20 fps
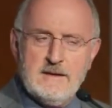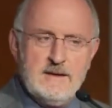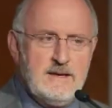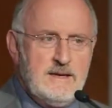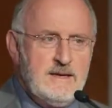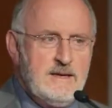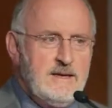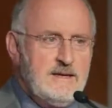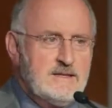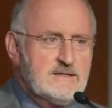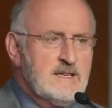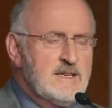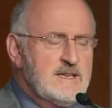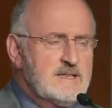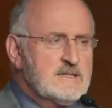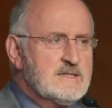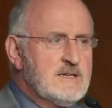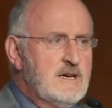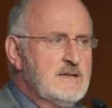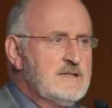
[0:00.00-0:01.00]
it's an
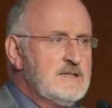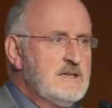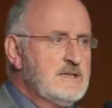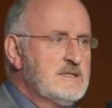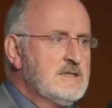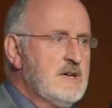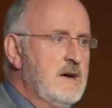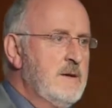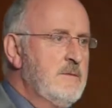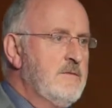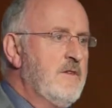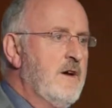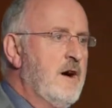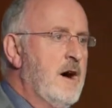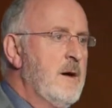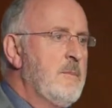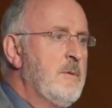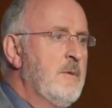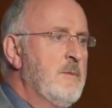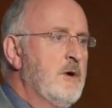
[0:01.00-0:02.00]
exciting time for
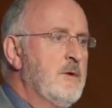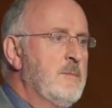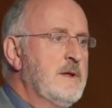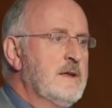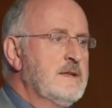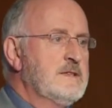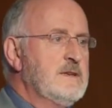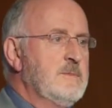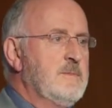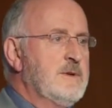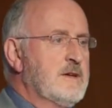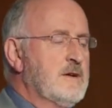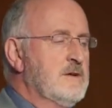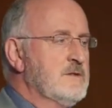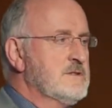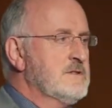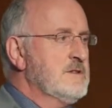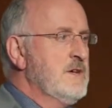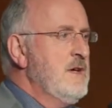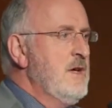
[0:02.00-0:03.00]
hypermobility
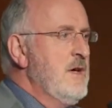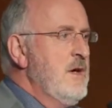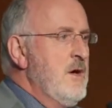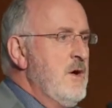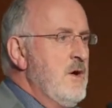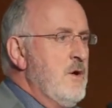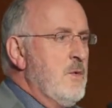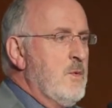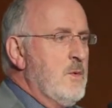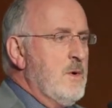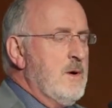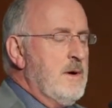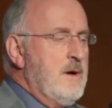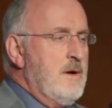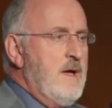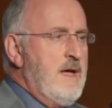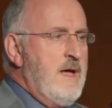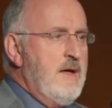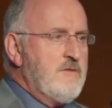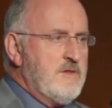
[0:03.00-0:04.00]
because
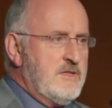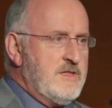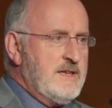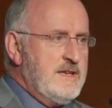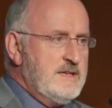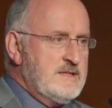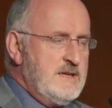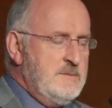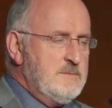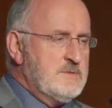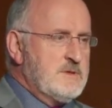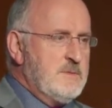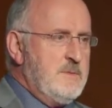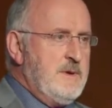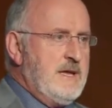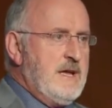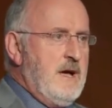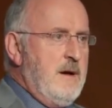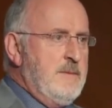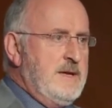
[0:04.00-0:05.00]
everything seems to be
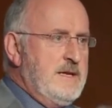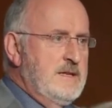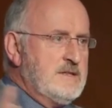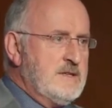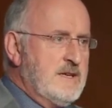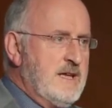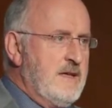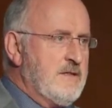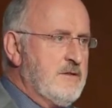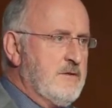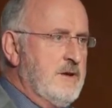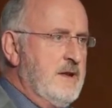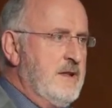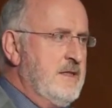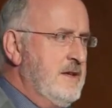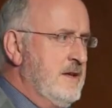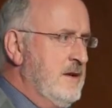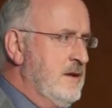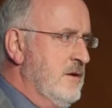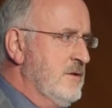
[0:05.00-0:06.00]
coming together, and I
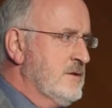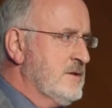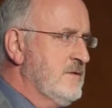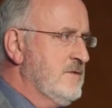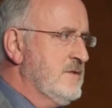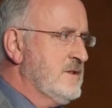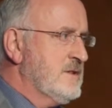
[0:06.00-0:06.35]
think a lot of